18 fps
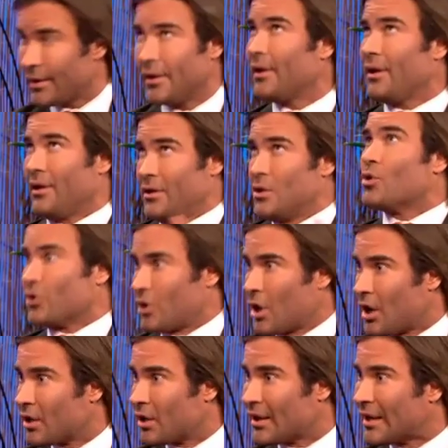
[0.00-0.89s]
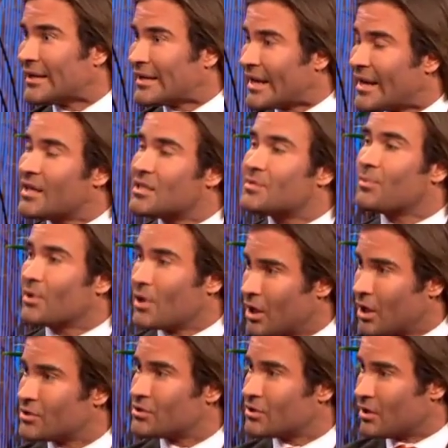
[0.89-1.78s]
and you're not. It is
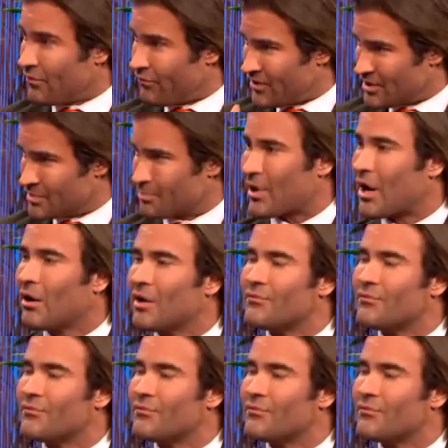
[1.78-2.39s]
because of this brow lift.